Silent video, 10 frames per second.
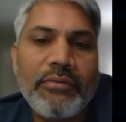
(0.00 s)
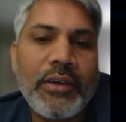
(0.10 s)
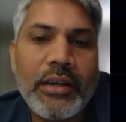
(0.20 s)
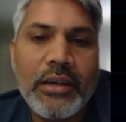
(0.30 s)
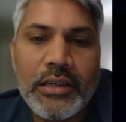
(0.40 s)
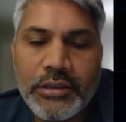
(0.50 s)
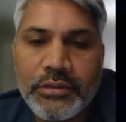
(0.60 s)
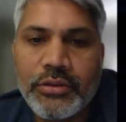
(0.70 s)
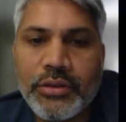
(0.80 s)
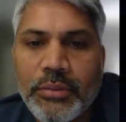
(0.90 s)
and then
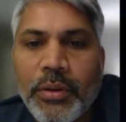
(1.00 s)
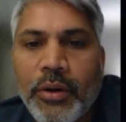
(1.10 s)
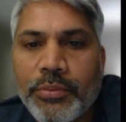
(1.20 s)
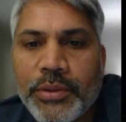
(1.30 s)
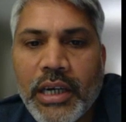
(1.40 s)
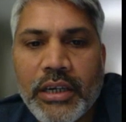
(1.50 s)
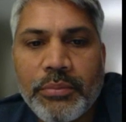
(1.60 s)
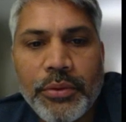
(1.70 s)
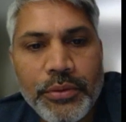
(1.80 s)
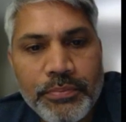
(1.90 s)
finally doing the Power
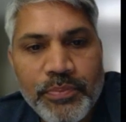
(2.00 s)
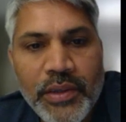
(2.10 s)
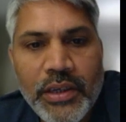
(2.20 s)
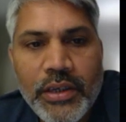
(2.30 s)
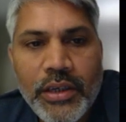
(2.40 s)
BI report.